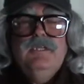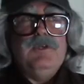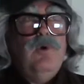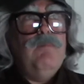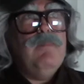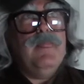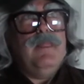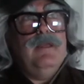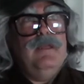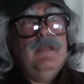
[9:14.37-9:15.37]
So
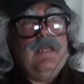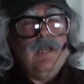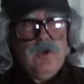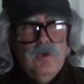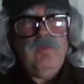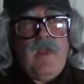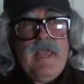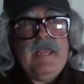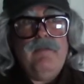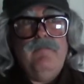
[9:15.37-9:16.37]
in a good
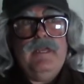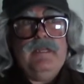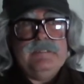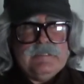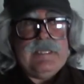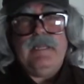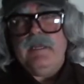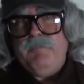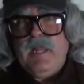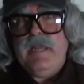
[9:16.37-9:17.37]
way, it is
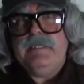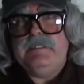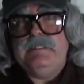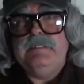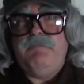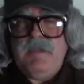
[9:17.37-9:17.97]
selling appliances.